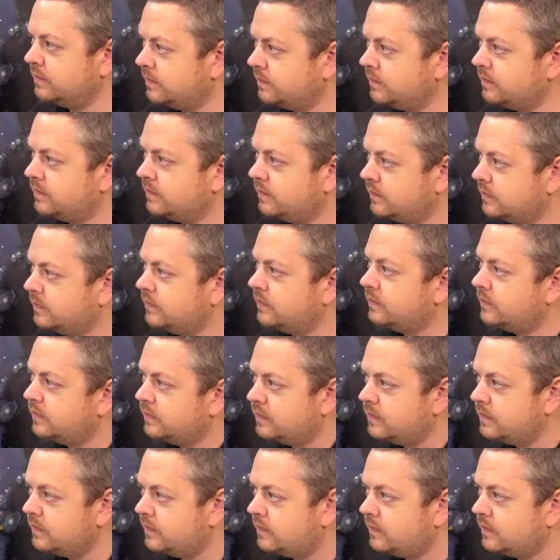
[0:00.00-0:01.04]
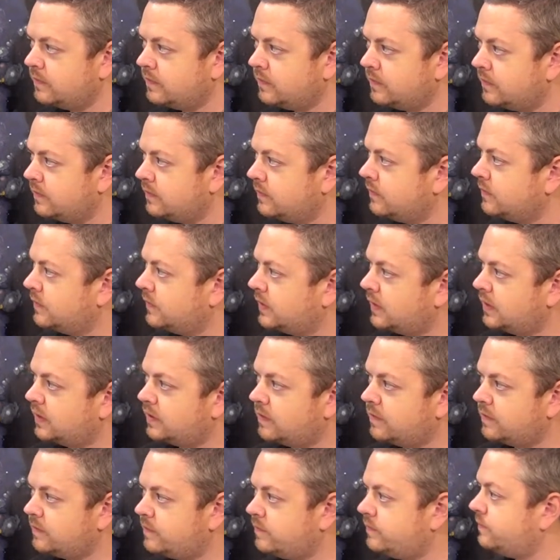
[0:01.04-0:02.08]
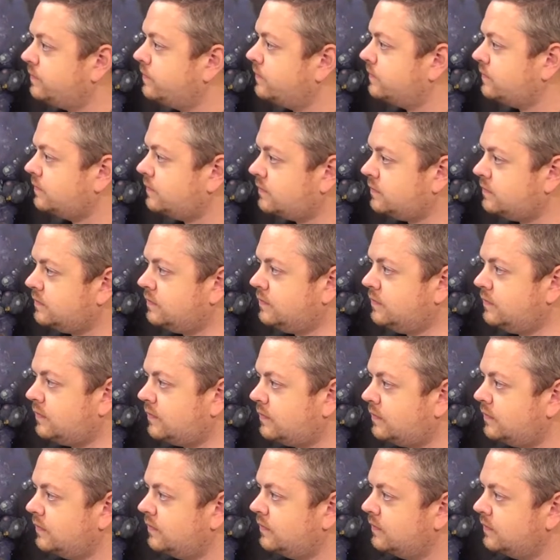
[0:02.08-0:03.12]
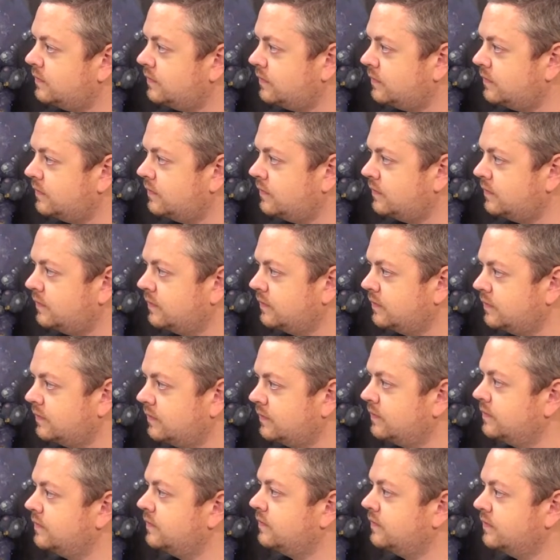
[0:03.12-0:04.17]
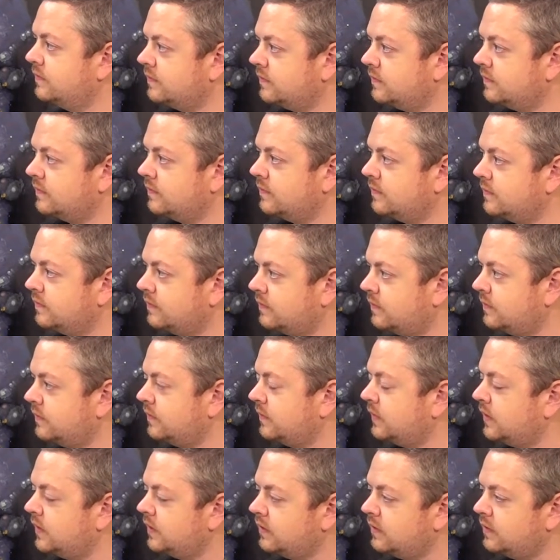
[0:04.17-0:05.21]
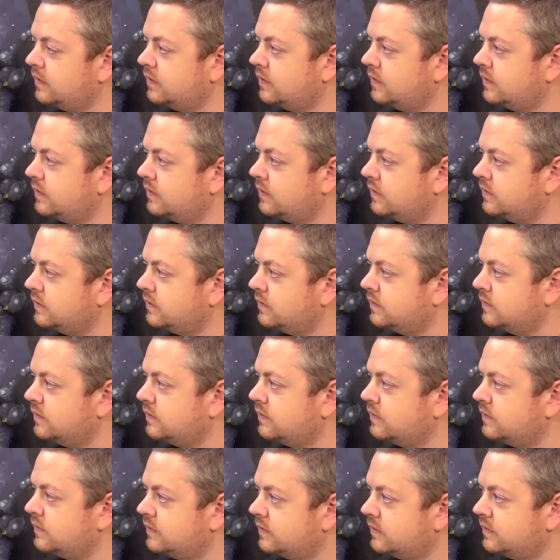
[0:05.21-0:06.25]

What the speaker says: This person isn't speaking.